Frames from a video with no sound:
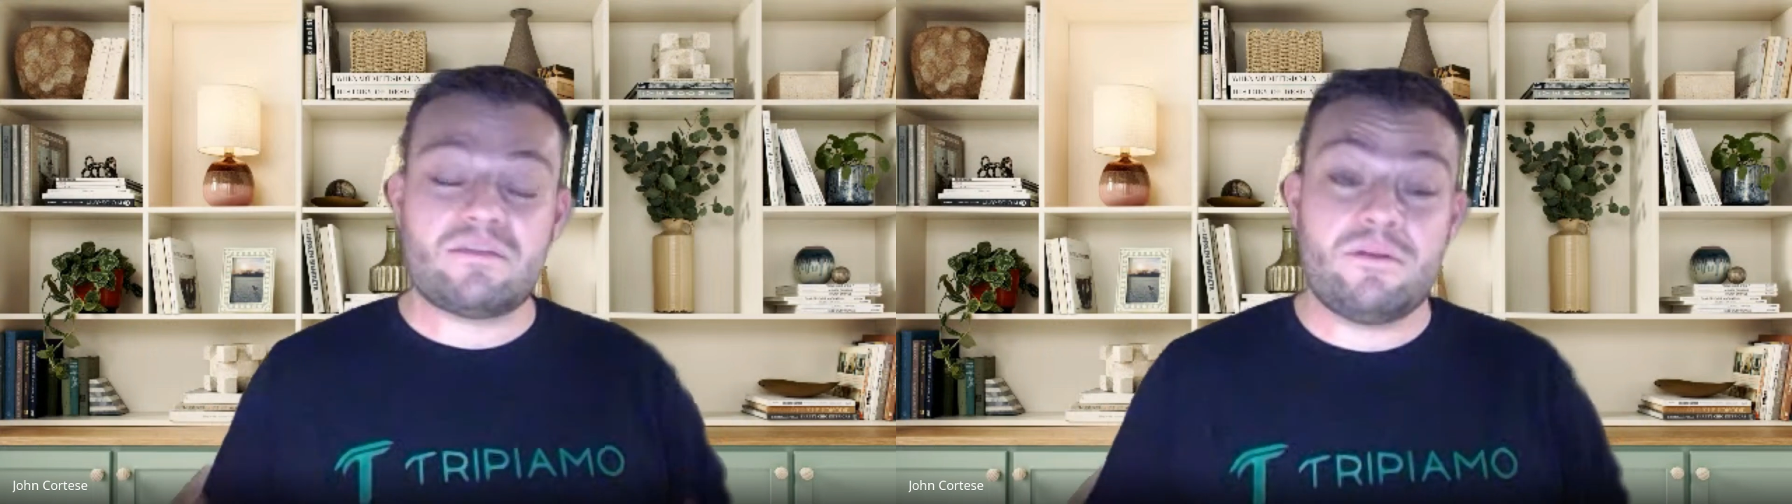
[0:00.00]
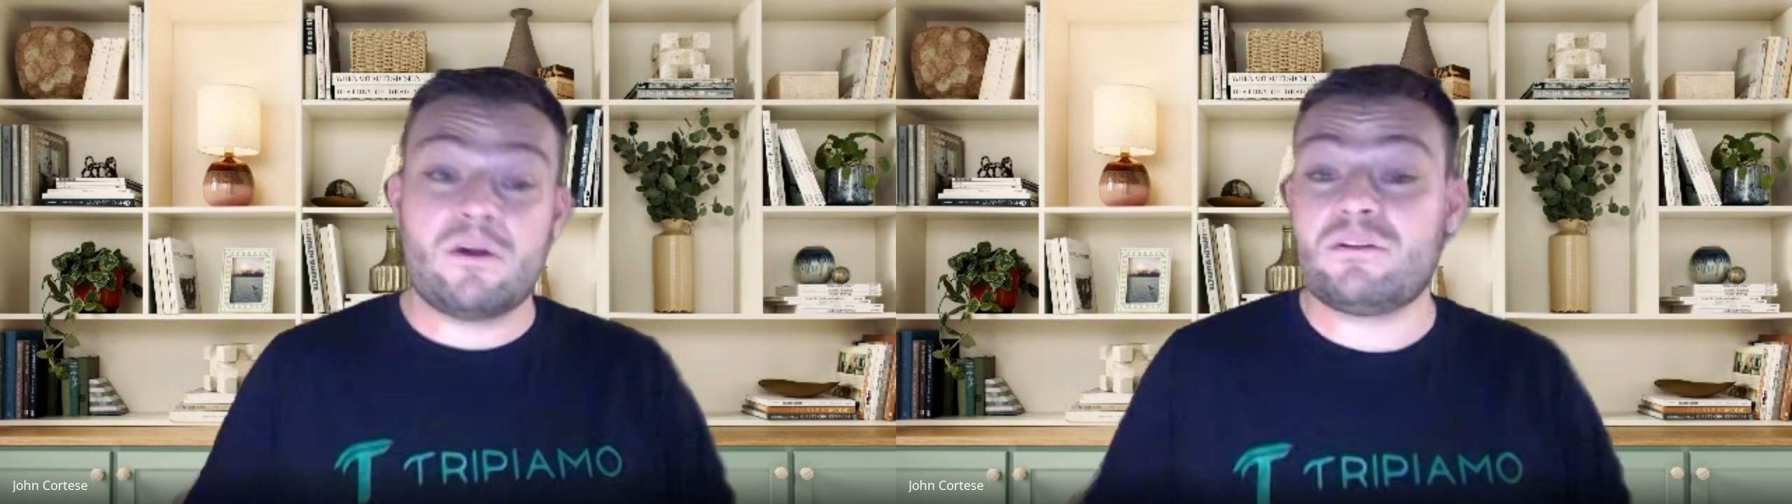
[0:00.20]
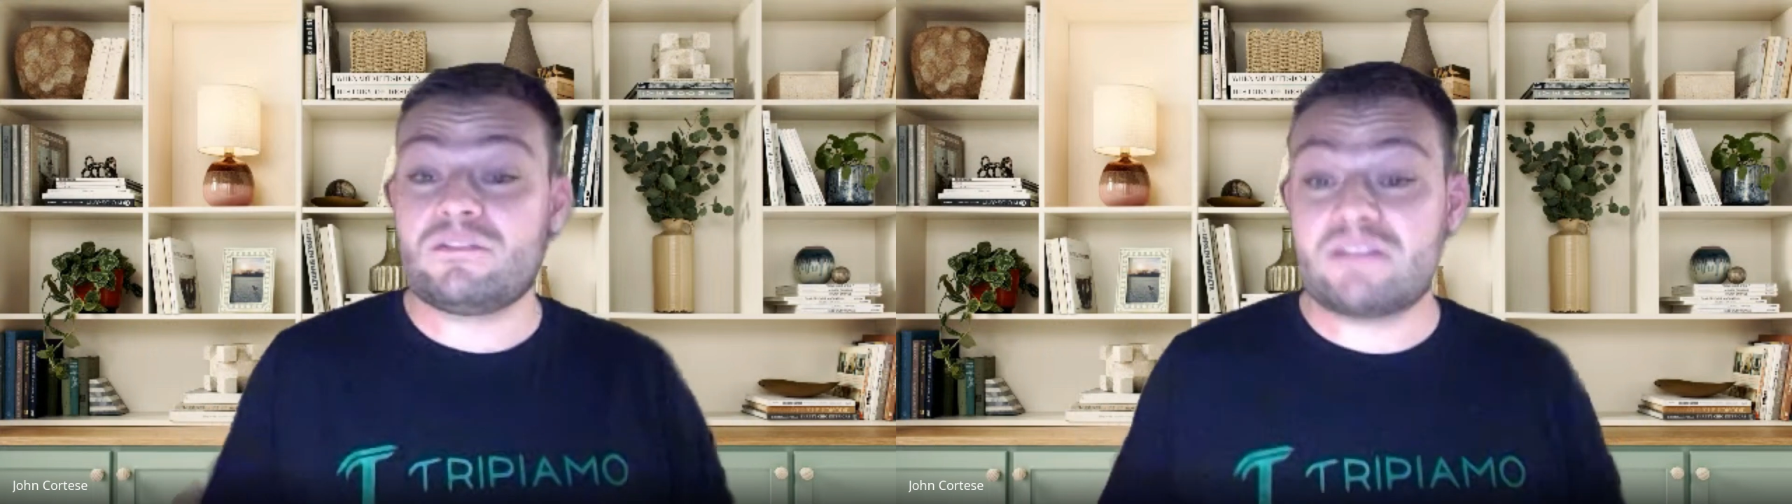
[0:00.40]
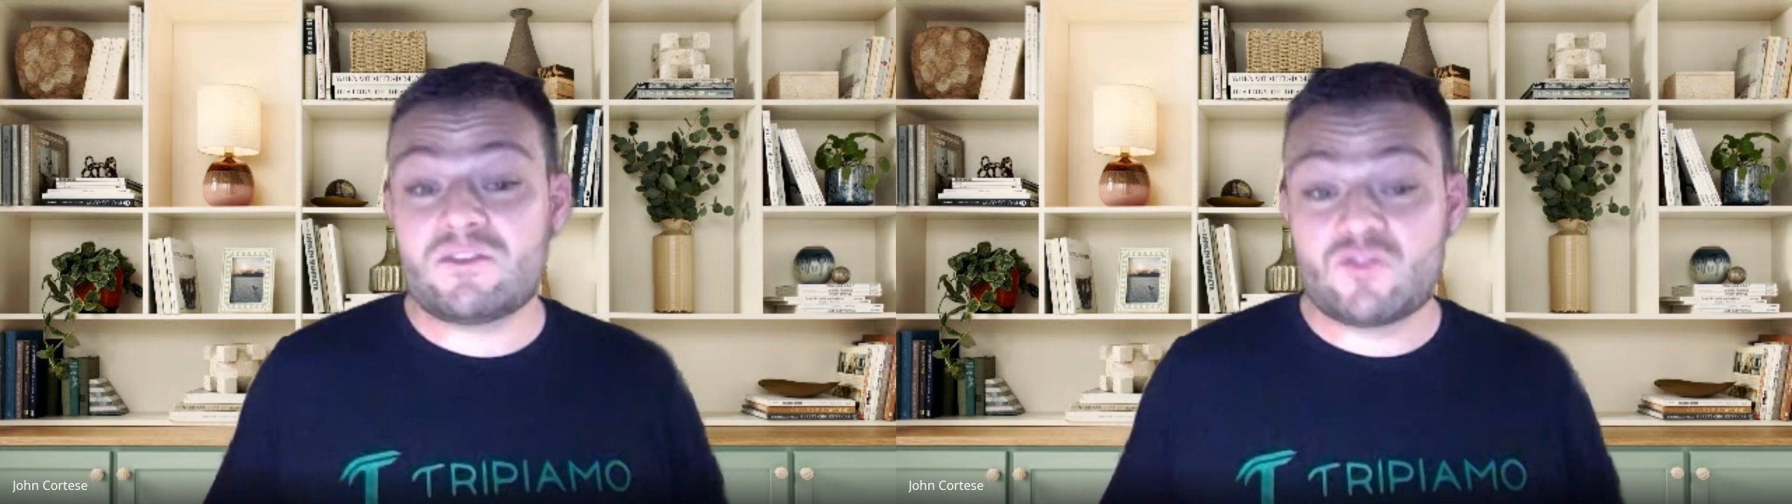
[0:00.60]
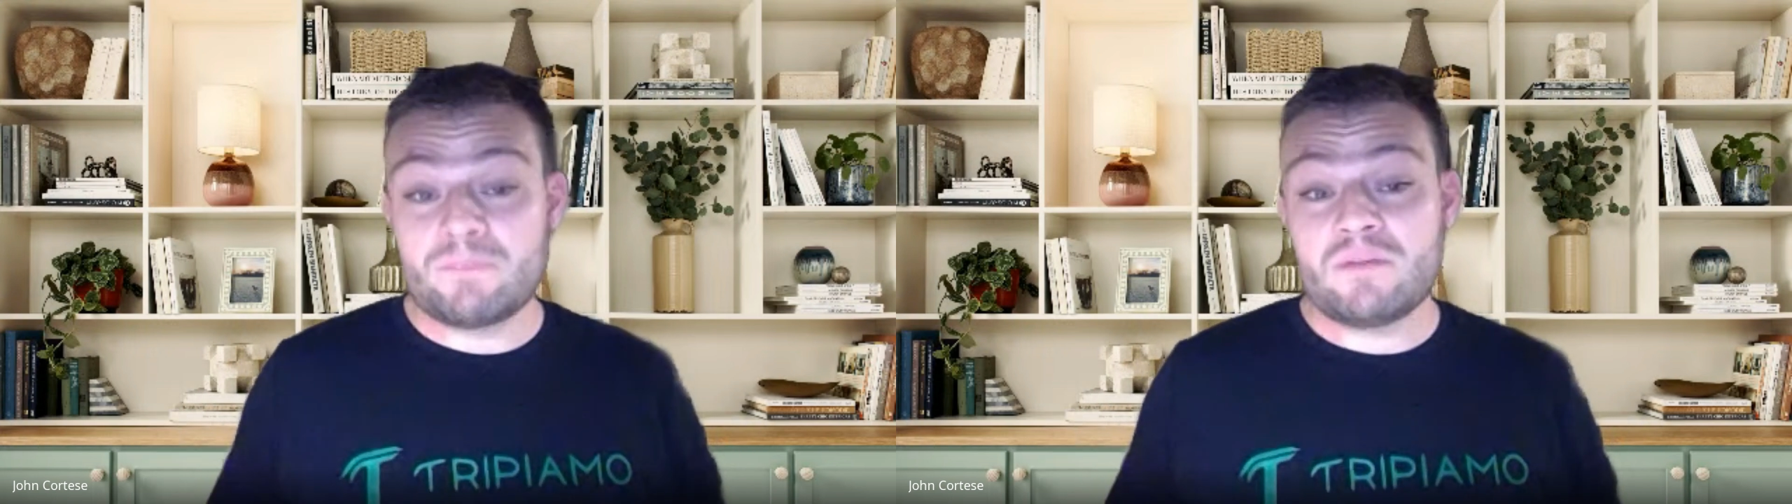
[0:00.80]
foreigners get
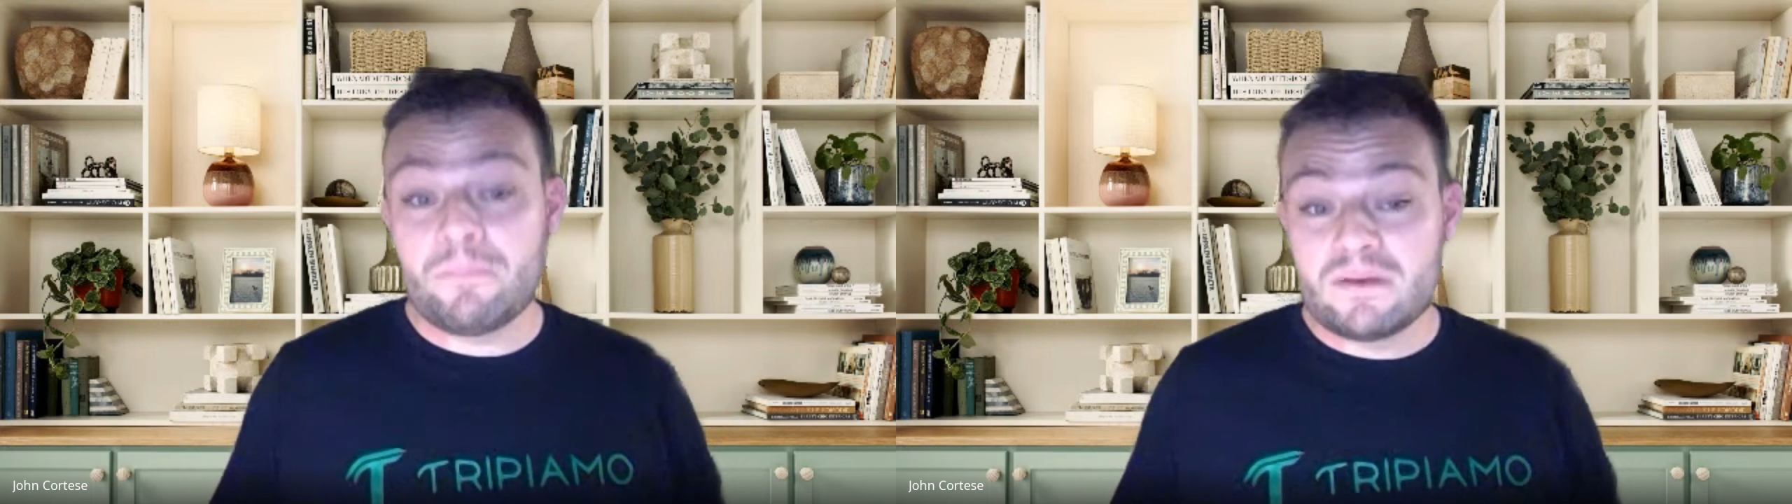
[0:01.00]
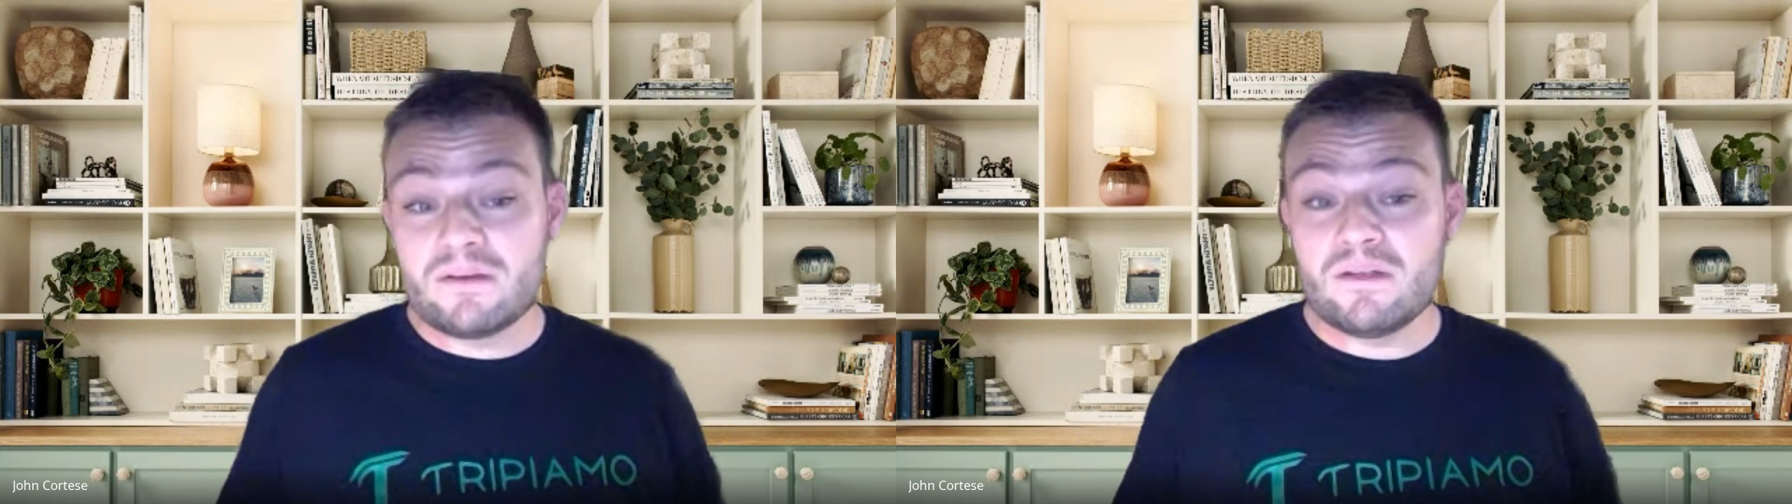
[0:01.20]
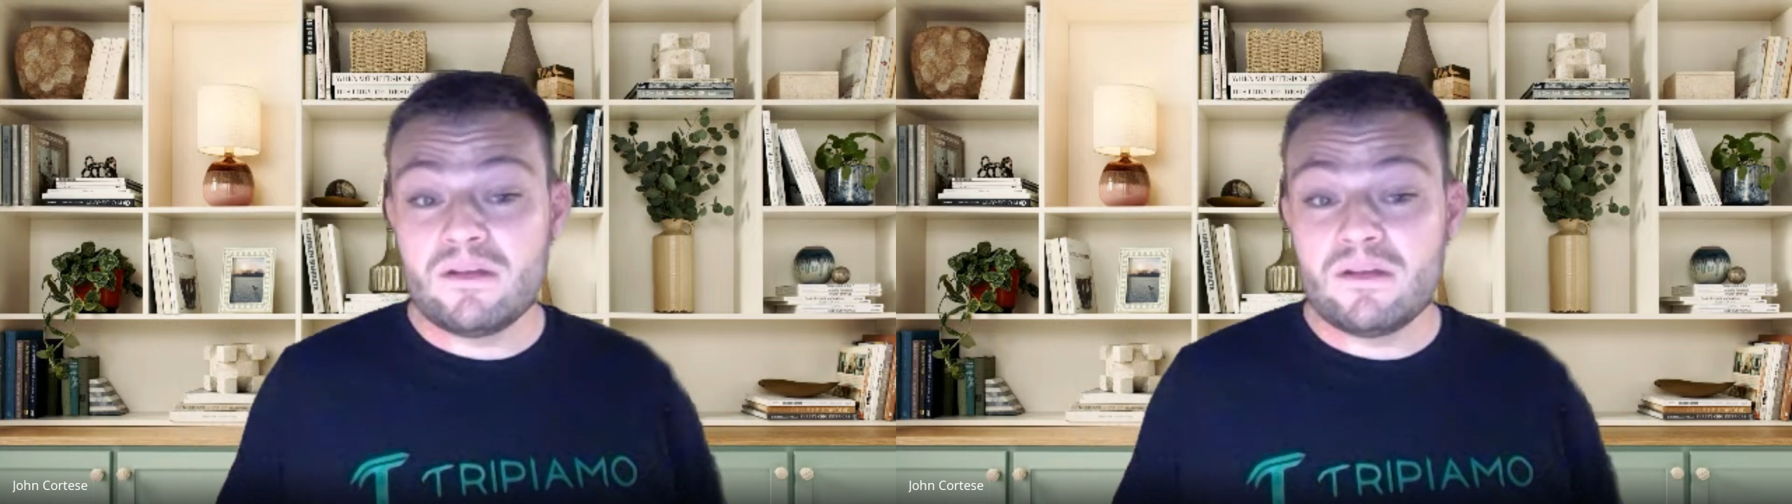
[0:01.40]
tripped up in,